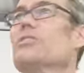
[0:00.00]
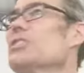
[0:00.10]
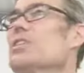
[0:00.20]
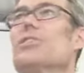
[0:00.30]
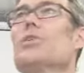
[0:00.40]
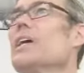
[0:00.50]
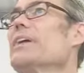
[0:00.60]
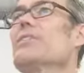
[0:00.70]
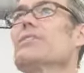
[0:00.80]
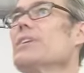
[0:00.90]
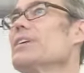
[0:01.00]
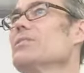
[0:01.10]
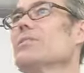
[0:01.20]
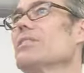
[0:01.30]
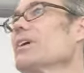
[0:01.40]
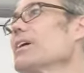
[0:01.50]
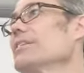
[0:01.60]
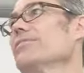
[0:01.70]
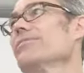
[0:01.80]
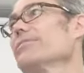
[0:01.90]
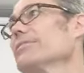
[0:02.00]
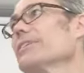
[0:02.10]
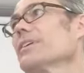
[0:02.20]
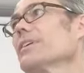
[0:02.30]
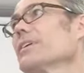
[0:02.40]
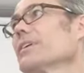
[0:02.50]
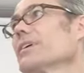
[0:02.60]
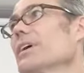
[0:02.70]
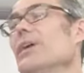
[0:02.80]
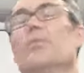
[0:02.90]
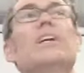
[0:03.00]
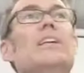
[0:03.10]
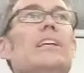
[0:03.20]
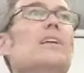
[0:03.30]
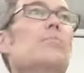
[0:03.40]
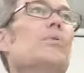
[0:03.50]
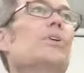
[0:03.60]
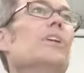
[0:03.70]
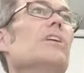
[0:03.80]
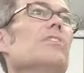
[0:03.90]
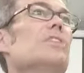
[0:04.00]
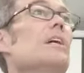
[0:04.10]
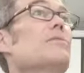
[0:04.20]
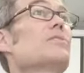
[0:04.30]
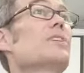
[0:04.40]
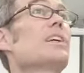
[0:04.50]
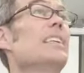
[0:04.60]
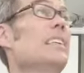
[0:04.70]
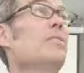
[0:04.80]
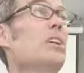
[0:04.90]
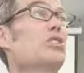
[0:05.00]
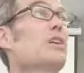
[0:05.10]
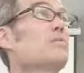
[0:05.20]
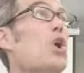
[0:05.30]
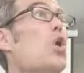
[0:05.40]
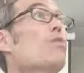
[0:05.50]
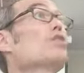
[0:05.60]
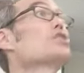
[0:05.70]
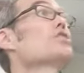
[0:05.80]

There are no guarantees in life. And we can end up giving ourselves over to